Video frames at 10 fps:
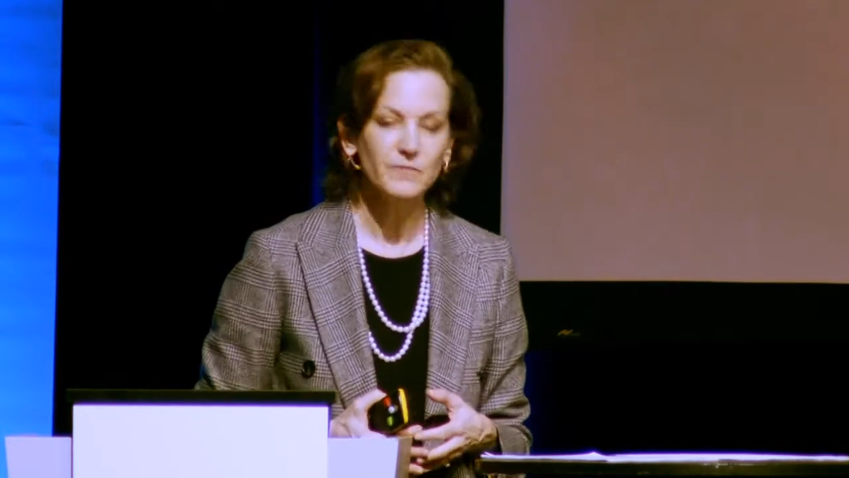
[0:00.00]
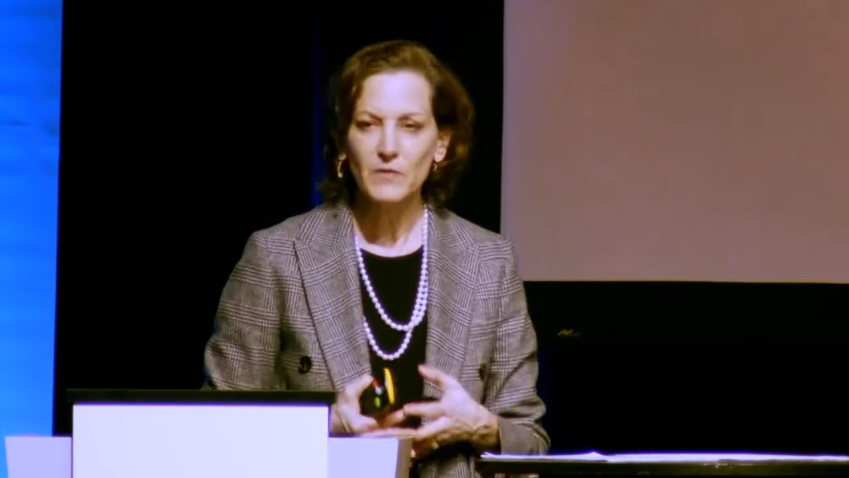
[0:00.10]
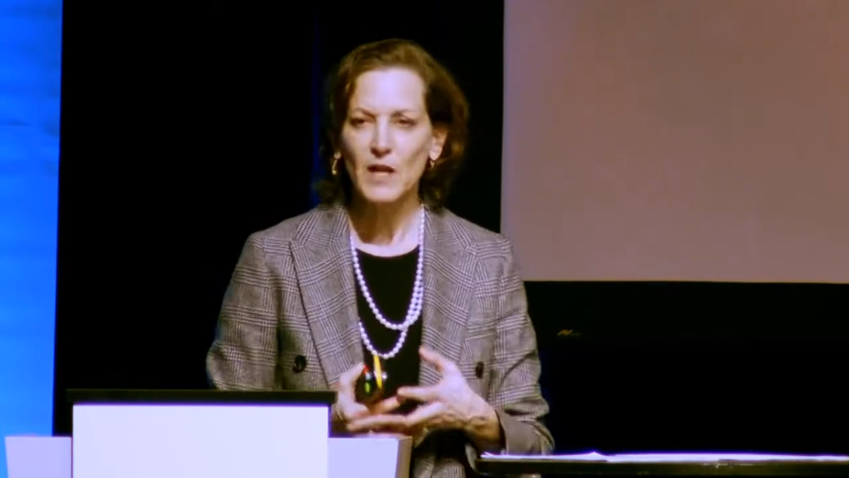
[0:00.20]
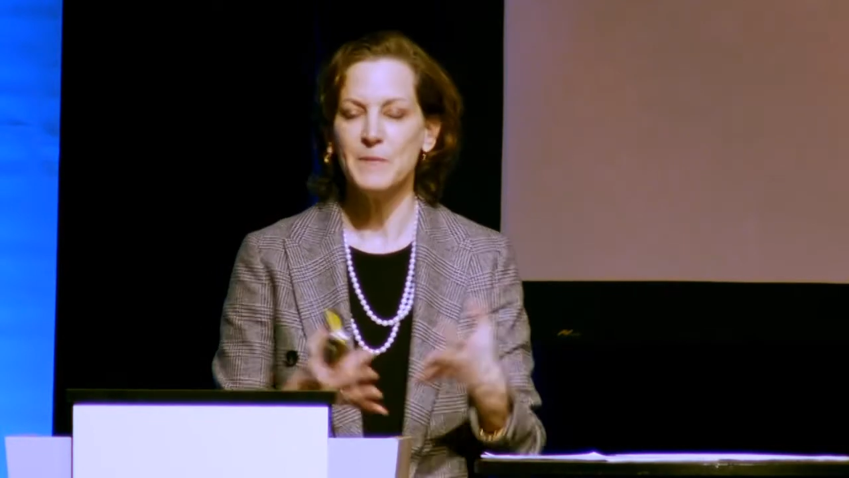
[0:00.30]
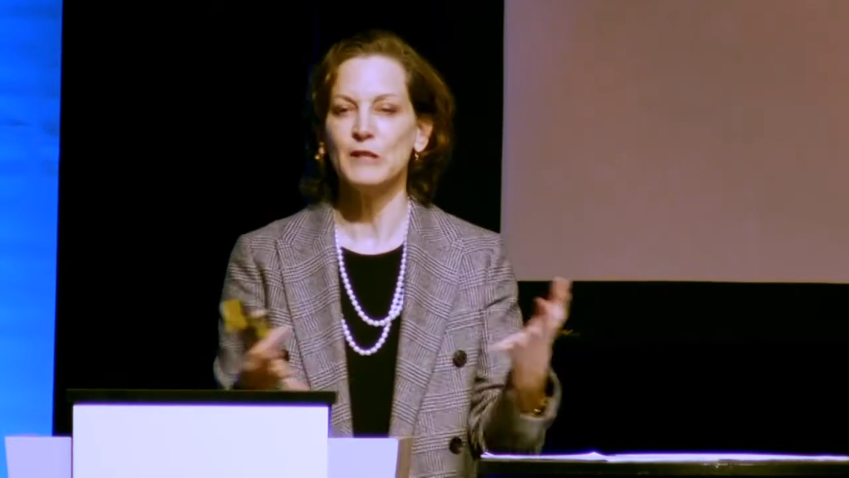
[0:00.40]

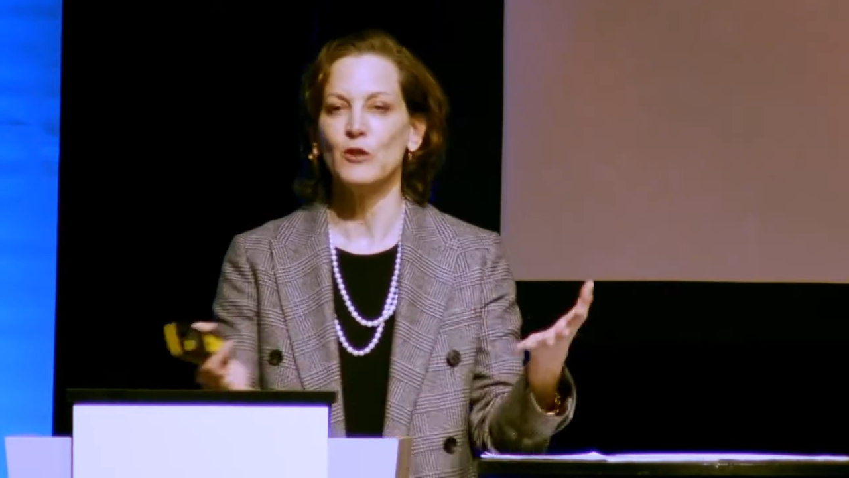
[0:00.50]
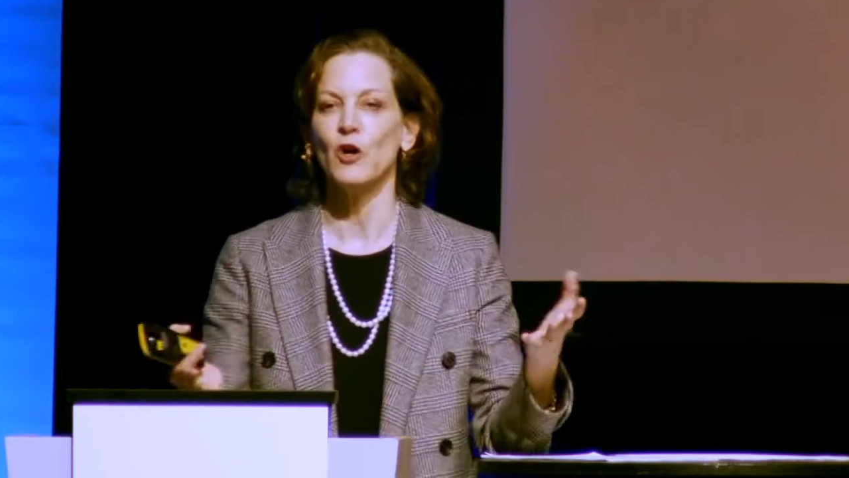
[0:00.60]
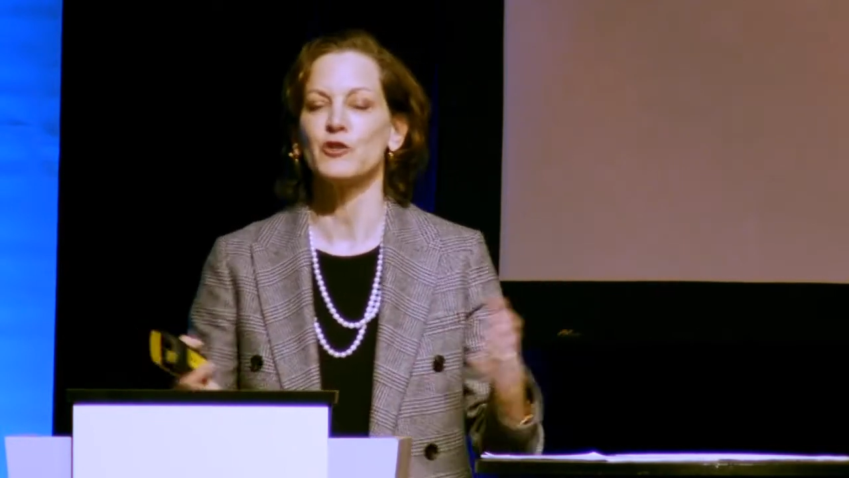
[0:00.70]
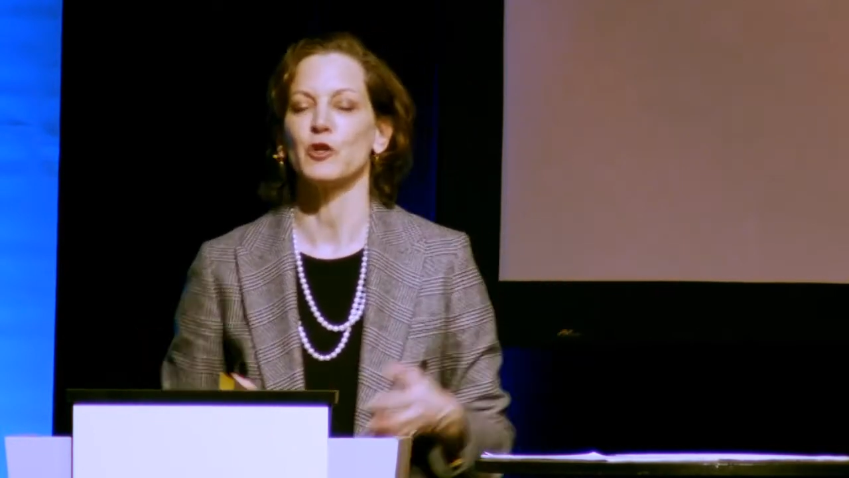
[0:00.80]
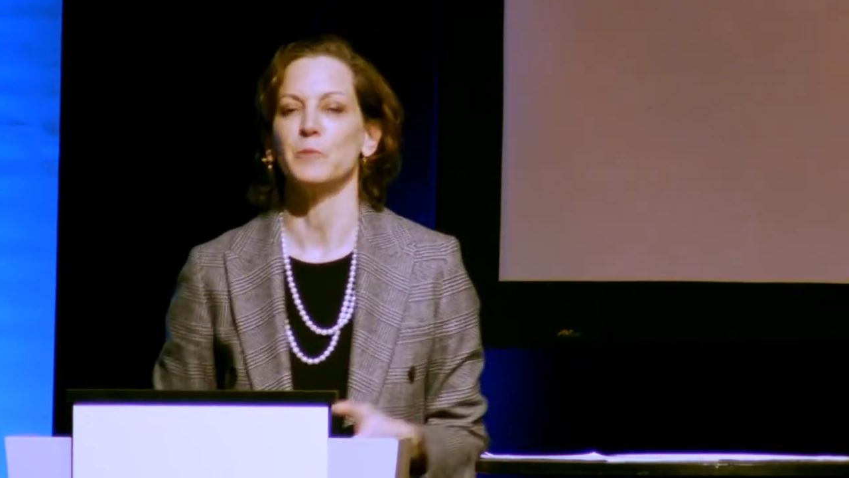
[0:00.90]
I mean, the
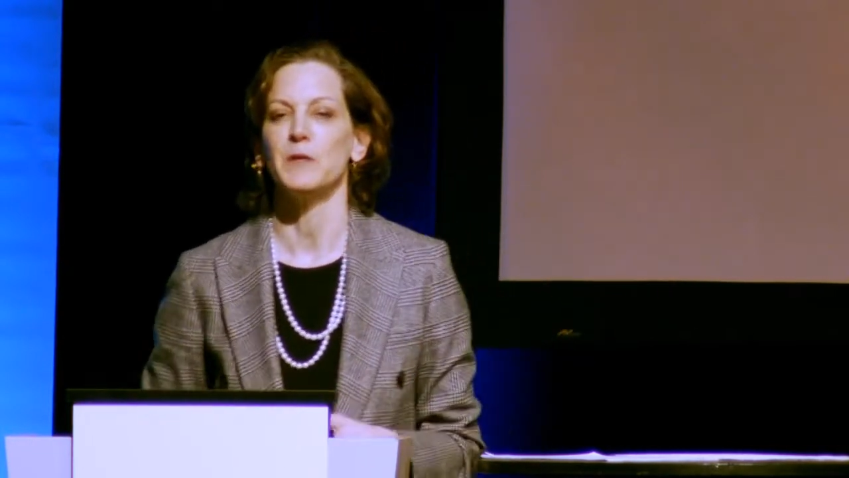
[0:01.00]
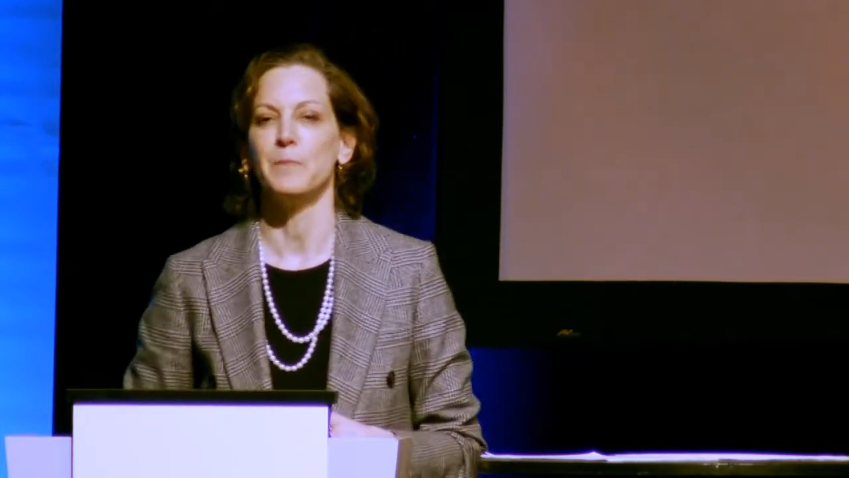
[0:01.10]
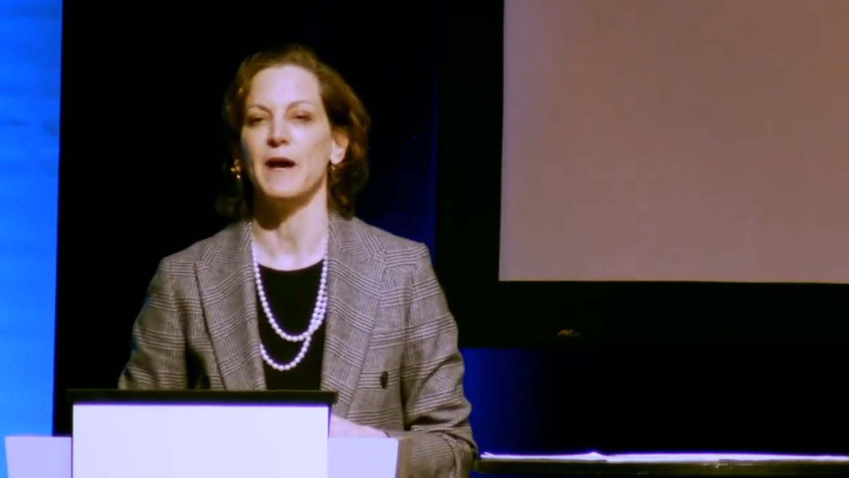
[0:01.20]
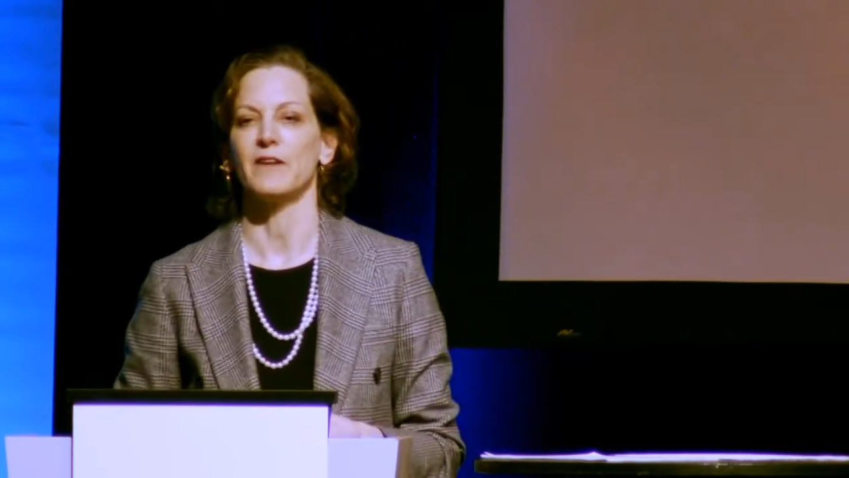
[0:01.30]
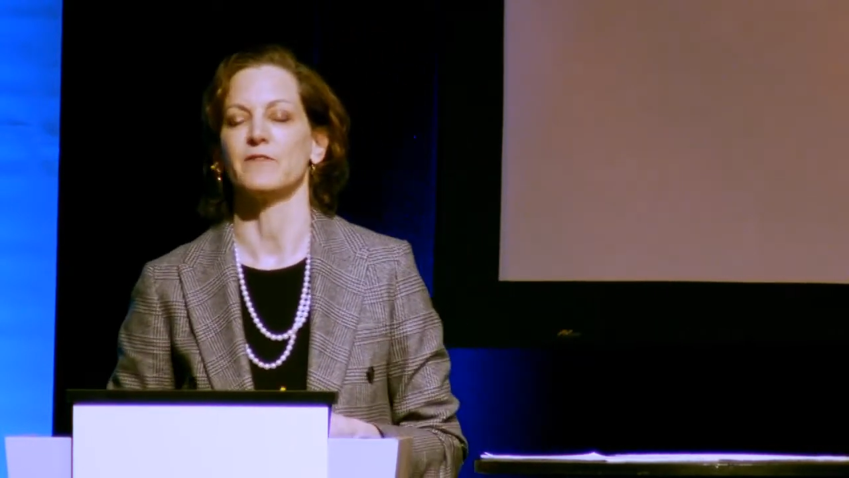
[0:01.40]
long-term
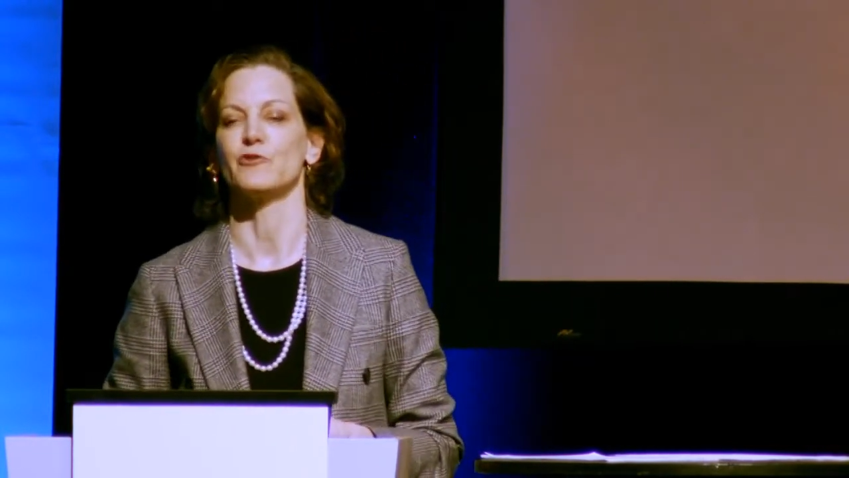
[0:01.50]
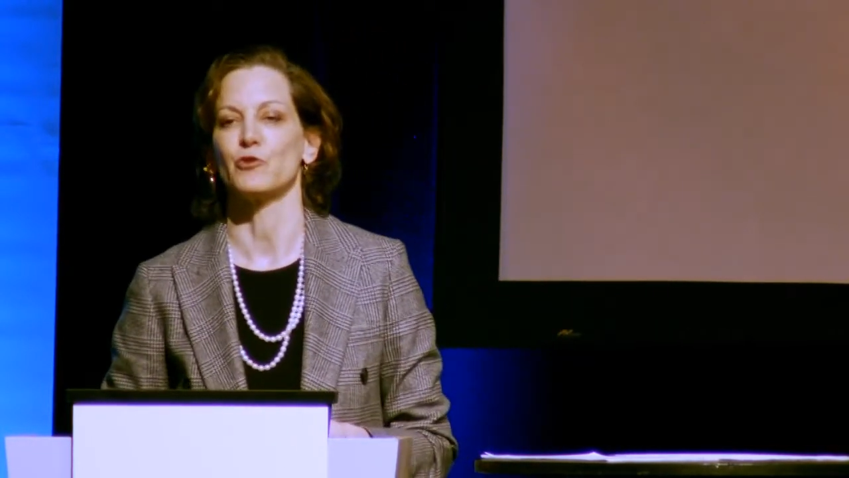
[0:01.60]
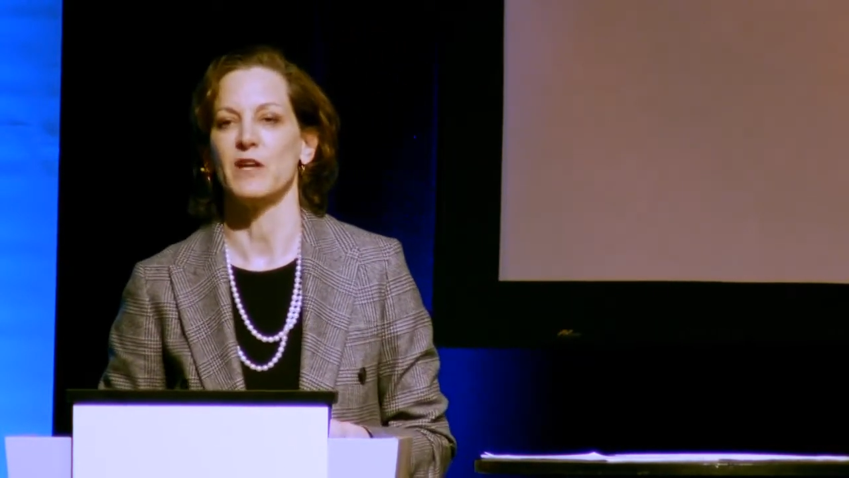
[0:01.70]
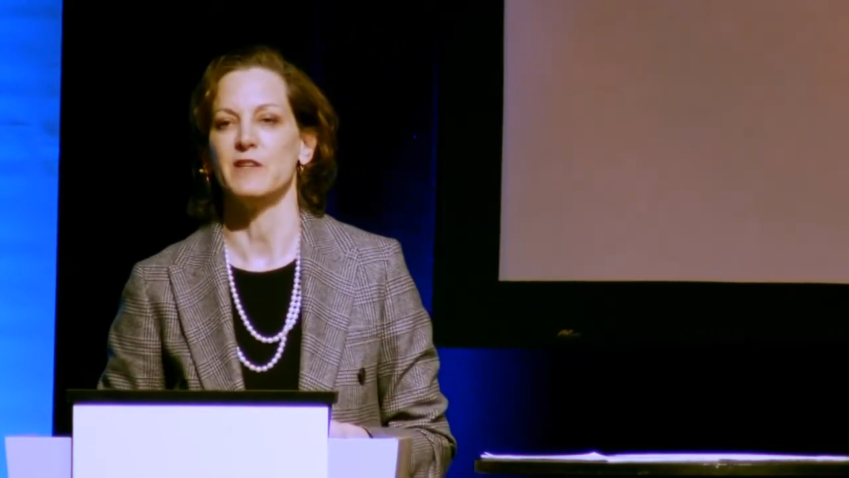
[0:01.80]
impact of trade